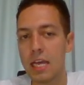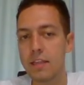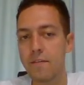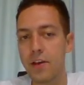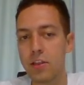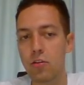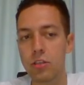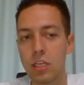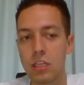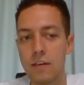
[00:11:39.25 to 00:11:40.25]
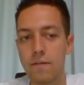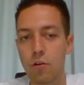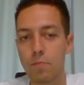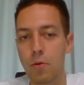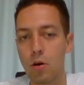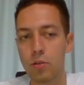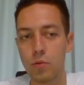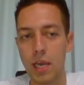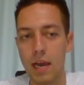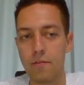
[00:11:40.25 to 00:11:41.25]
a defender on the d4 pawn,
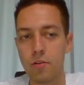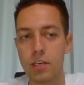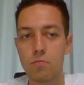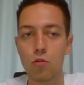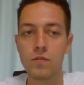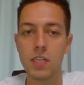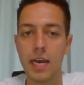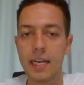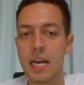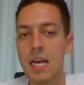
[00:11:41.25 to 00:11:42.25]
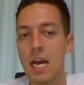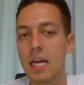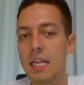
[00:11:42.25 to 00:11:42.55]
we have already moves like uh,